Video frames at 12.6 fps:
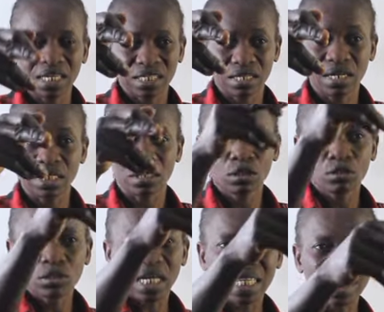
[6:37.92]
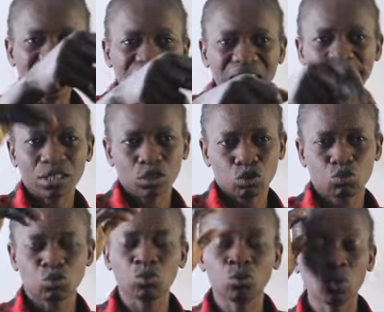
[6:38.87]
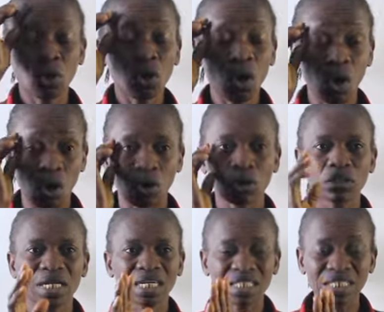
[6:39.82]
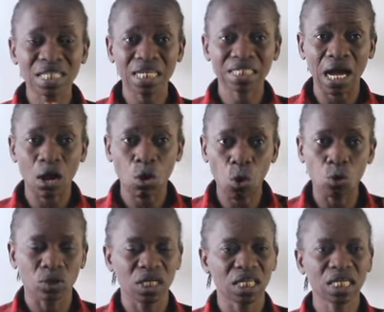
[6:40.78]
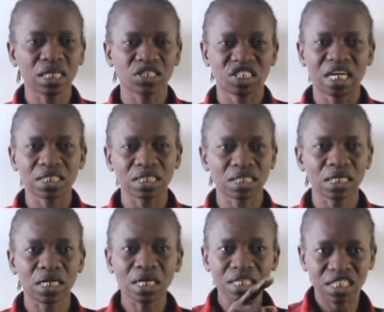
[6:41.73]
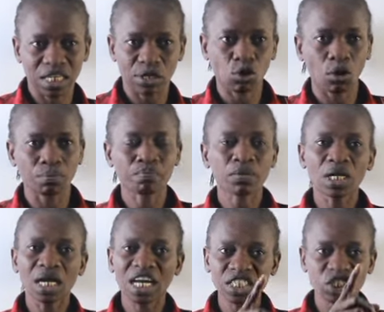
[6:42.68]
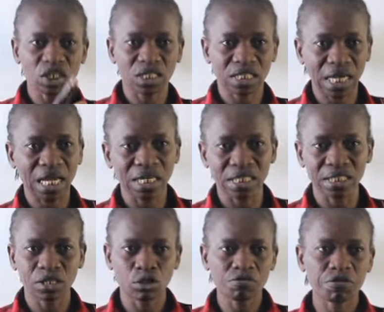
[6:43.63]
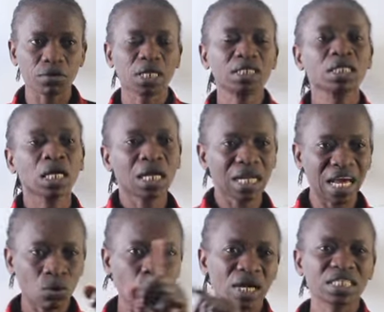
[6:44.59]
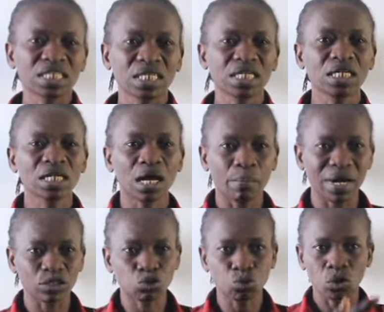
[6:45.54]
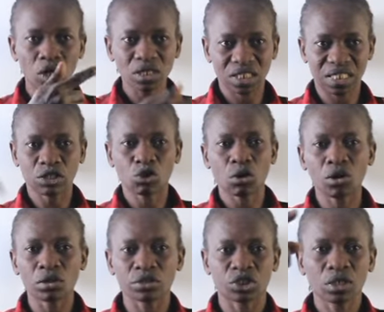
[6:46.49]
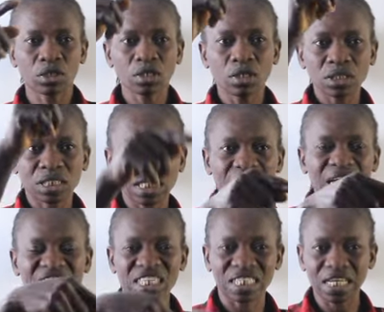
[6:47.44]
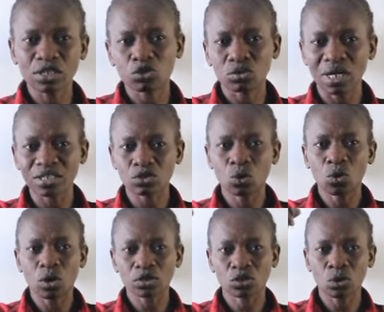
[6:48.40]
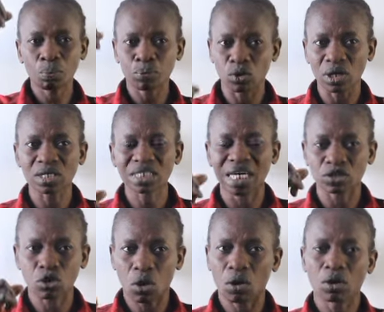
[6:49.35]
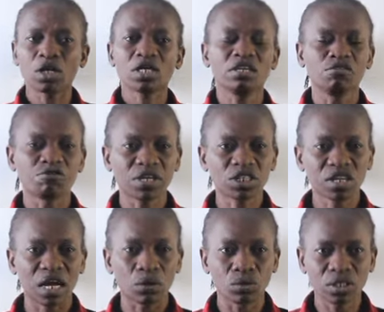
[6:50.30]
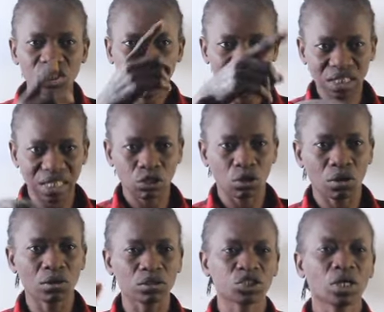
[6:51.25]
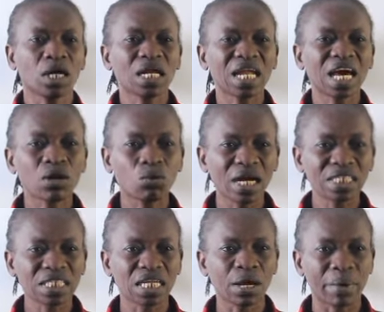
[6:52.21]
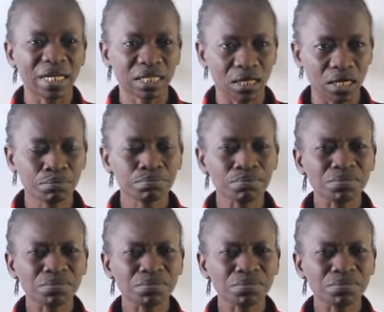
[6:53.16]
thing that is T to O. That is letter O in English that is there. Setom. H is silent there, don't forget. Likewise in number 2, setologe. T is linked to that O also, pronounced as O in French language, setologe. Likewise in number 3,